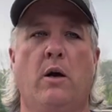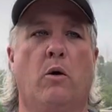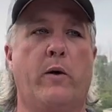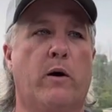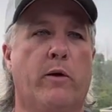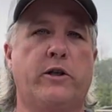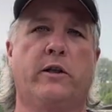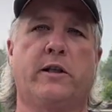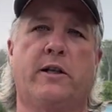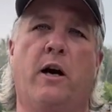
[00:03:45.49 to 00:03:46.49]
we
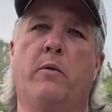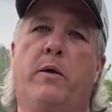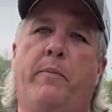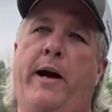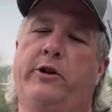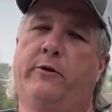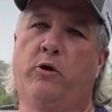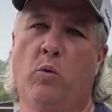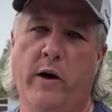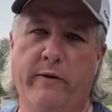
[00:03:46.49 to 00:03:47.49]
originally started with a batch of
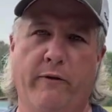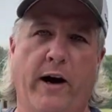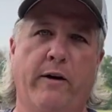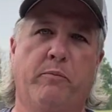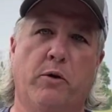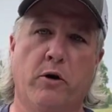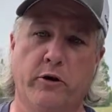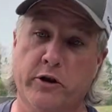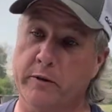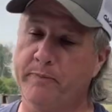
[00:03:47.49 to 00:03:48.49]
25
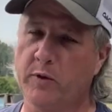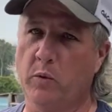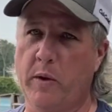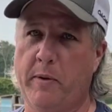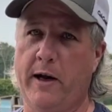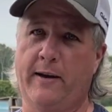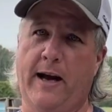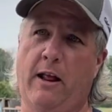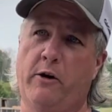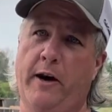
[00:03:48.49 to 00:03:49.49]
birds. We paid
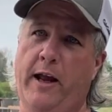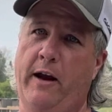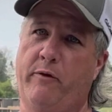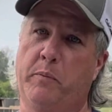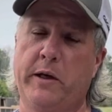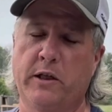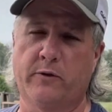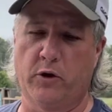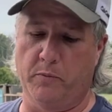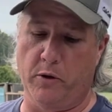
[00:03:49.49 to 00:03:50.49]
$1.50 a piece
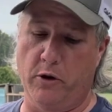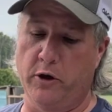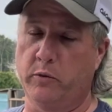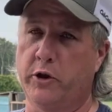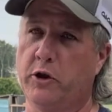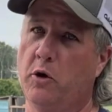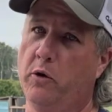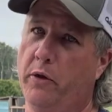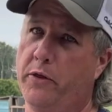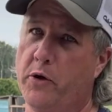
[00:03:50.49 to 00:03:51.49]
for the birds, which
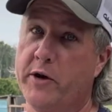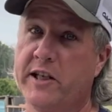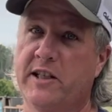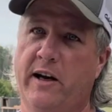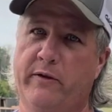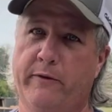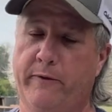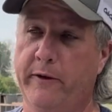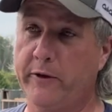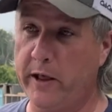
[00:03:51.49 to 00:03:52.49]
totaled
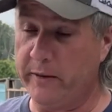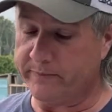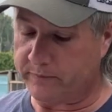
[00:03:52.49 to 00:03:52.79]
$37.50.